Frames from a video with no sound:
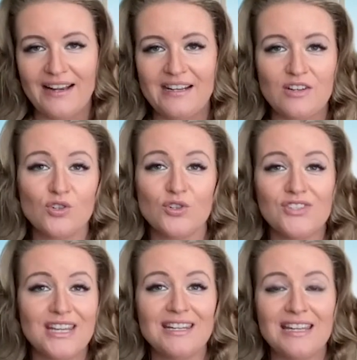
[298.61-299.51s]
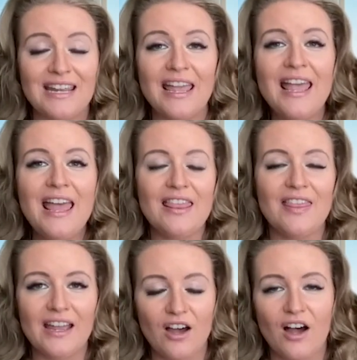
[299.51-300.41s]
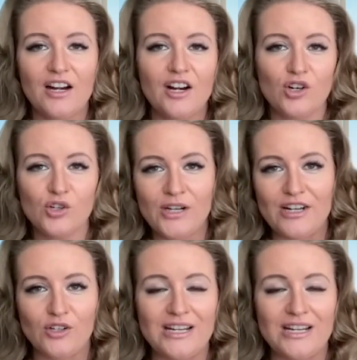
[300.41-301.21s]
and understanding that God, our creator,